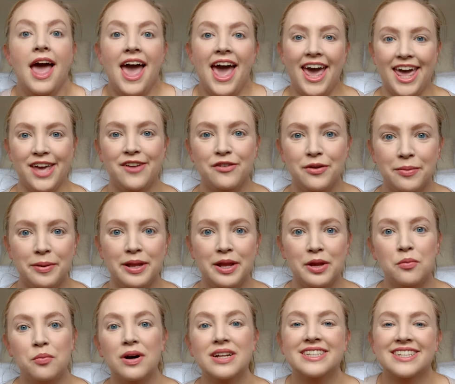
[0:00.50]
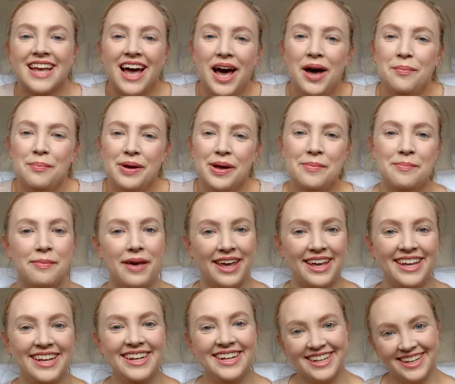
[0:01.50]
Hey everybody, what's up?
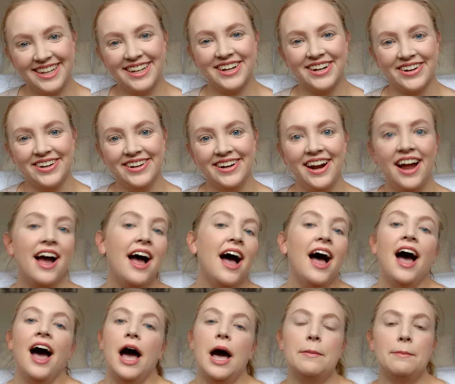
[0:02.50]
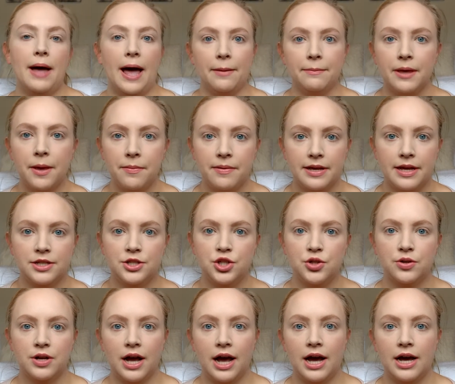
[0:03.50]
Megan here. I'm coming at
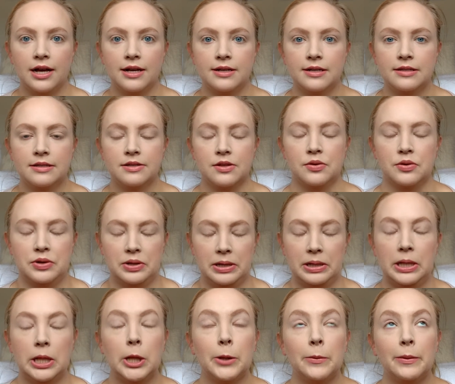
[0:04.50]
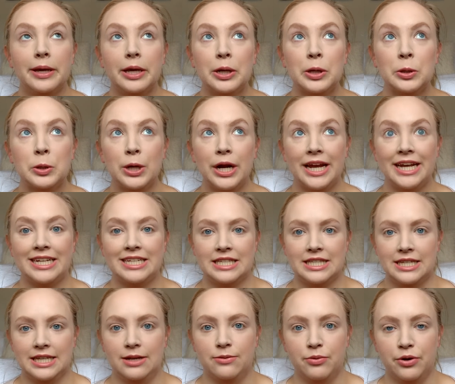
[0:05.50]
you guys looking a little bit
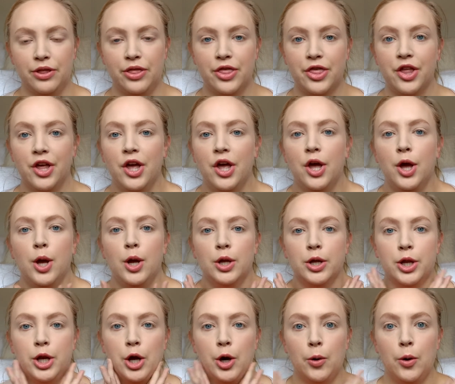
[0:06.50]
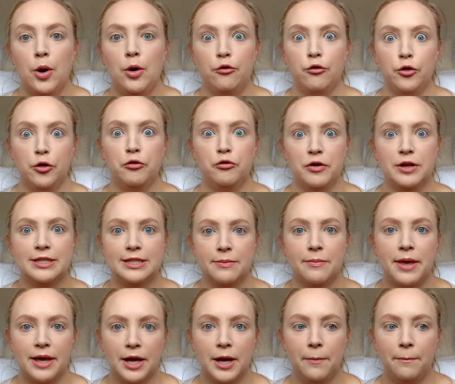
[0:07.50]
crazy with, full face of
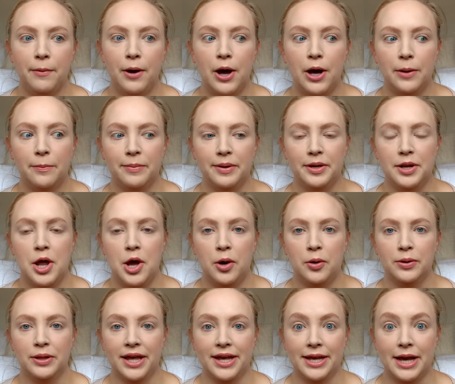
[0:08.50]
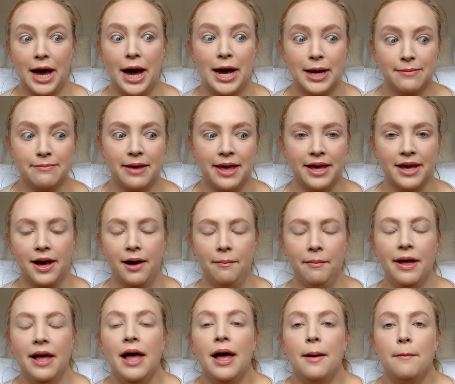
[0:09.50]
makeup on, but no like eye makeup.
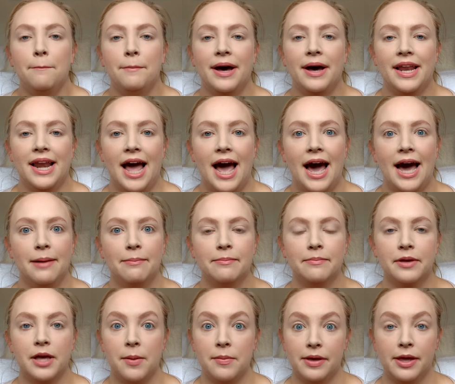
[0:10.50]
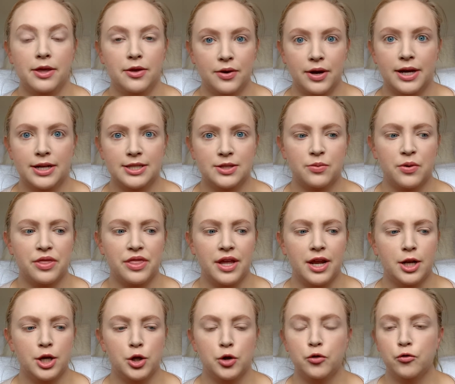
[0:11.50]
But I'm coming at you guys with a
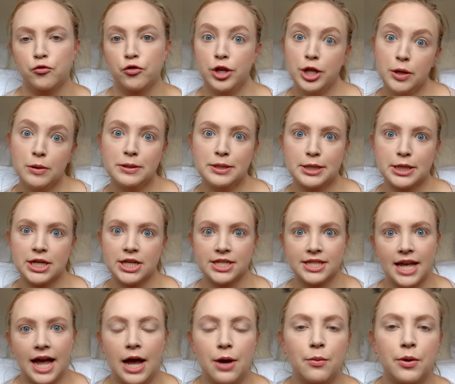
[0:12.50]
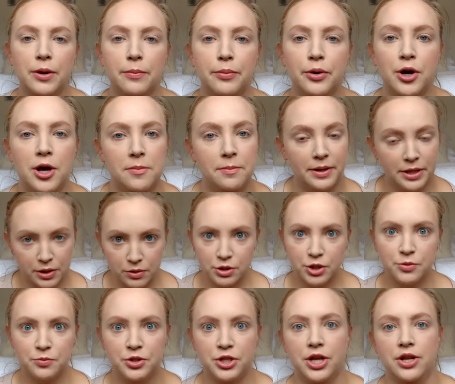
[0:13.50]
new video series that I want to put on my
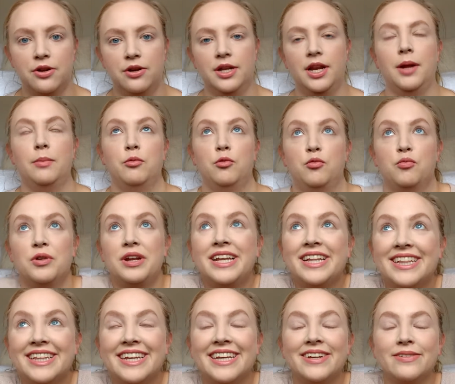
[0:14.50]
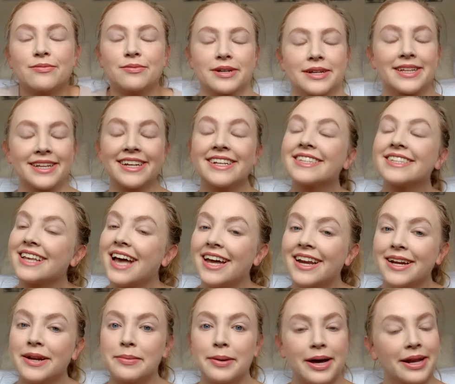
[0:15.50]
YouTube channel, and I'm really, really
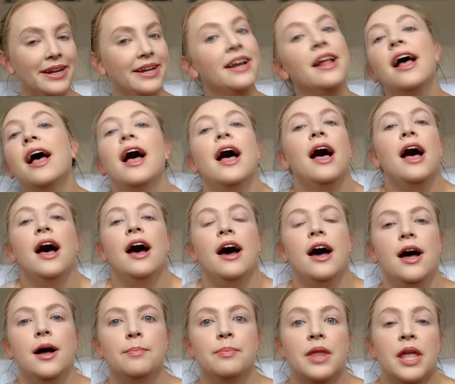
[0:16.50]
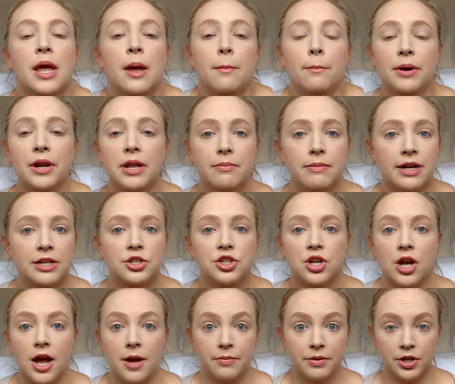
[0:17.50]
excited about it. Pretty much,
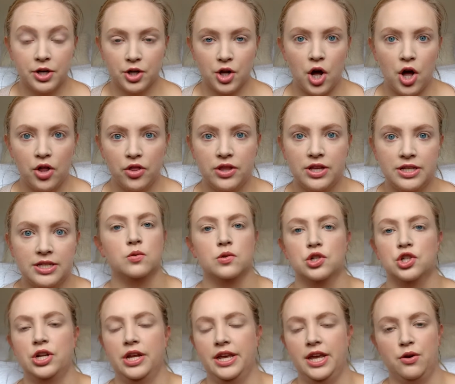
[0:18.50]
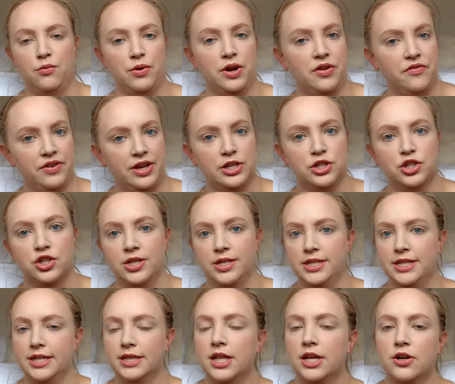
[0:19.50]
I'm gonna call this, or should I get rid of it? Should I
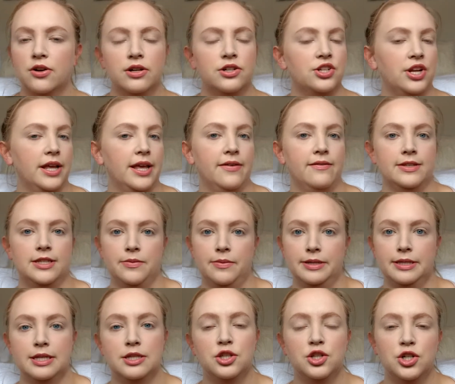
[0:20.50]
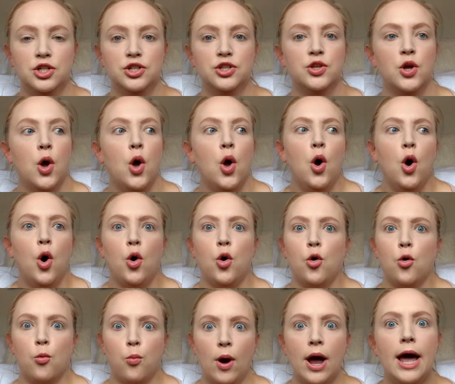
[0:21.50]
declutter? Should I give it to my sisters?
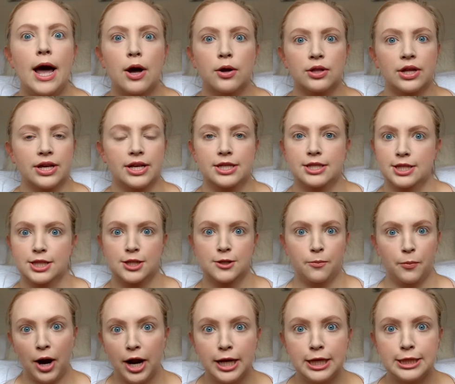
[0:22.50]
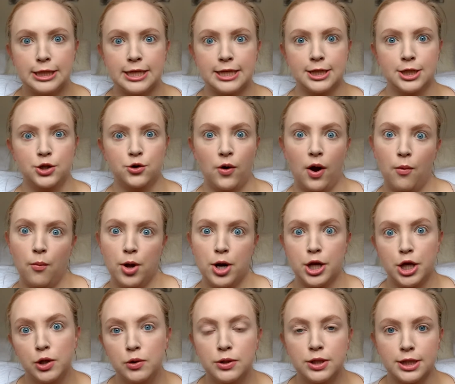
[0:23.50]
Or wow, like, is this surprising? And do I
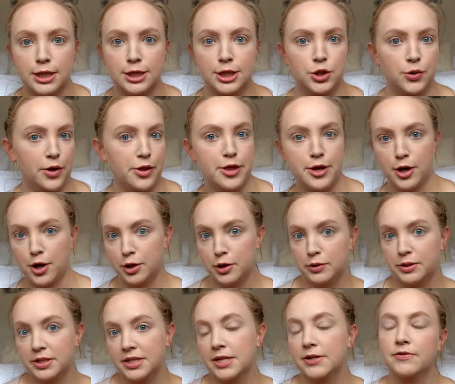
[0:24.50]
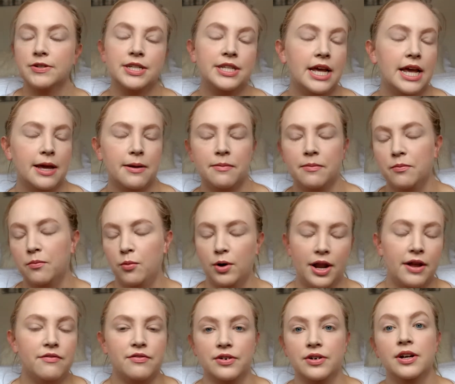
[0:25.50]
want to use this? Do I think I'll use it every day?
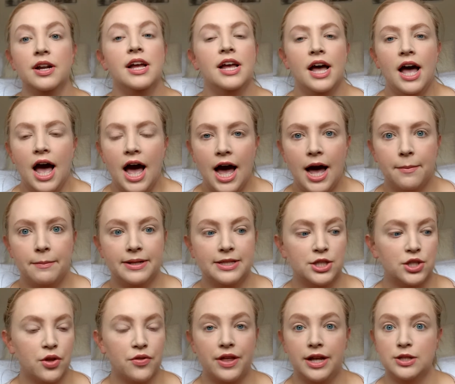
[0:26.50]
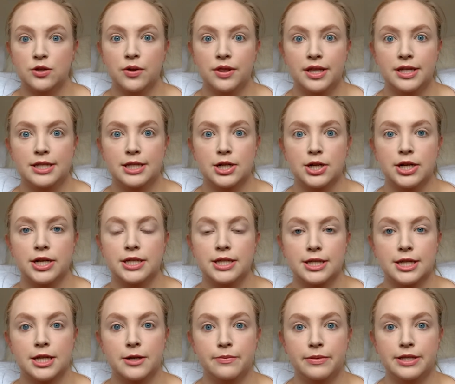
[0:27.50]
Whatever. And so that's what this series
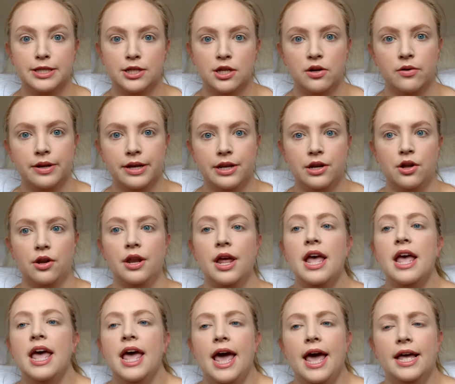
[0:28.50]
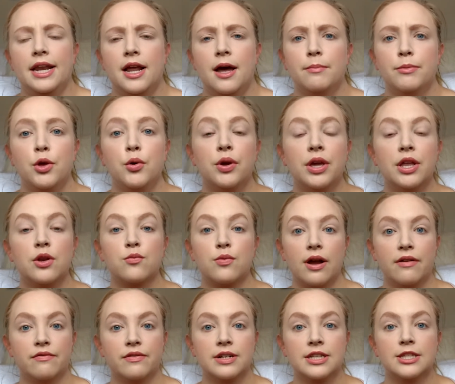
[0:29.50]
is gonna be zeroing in on. And you can
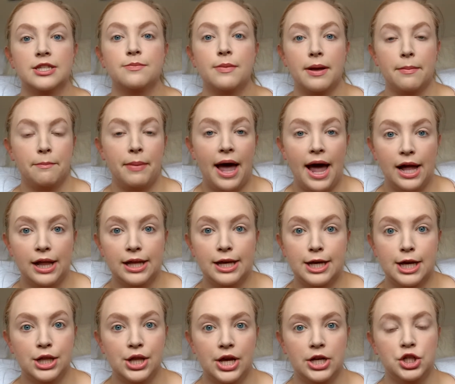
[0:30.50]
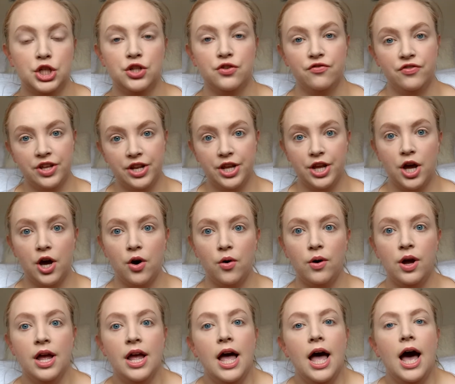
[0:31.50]
reference my palette collection
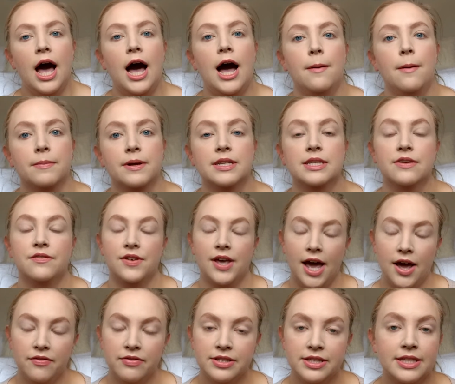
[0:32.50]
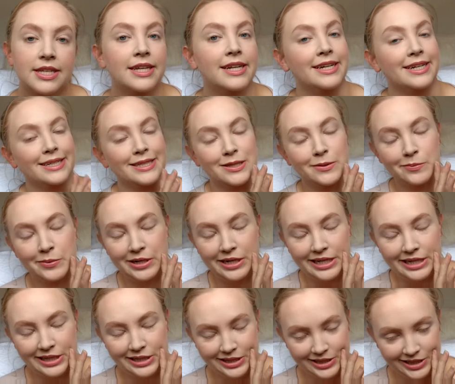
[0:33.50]
video, because if you haven't seen it, it's
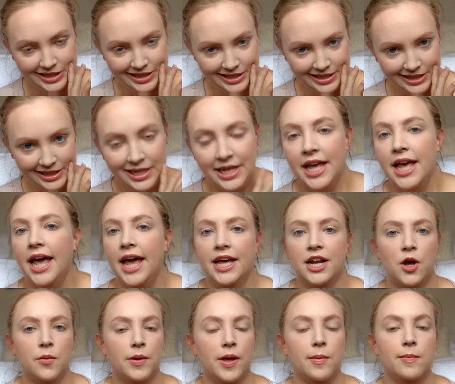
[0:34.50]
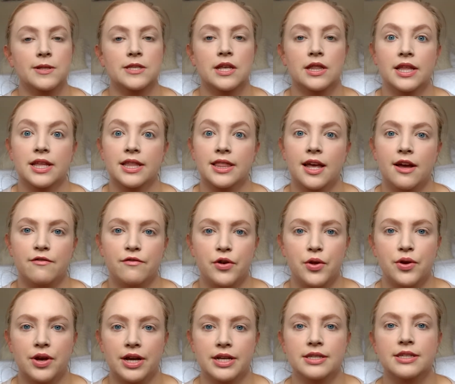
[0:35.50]
pretty good. And I'll be able to link that for
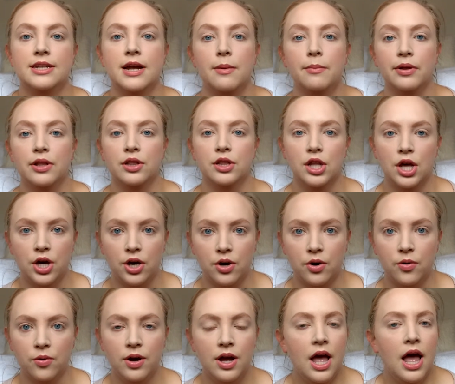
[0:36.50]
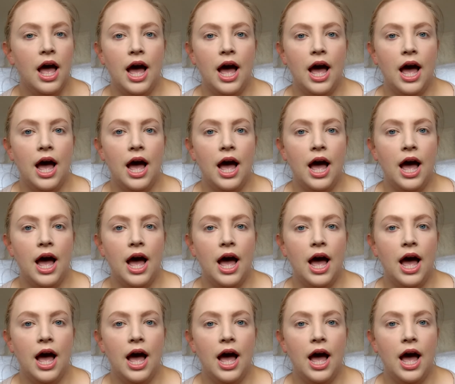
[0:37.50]
you guys down below.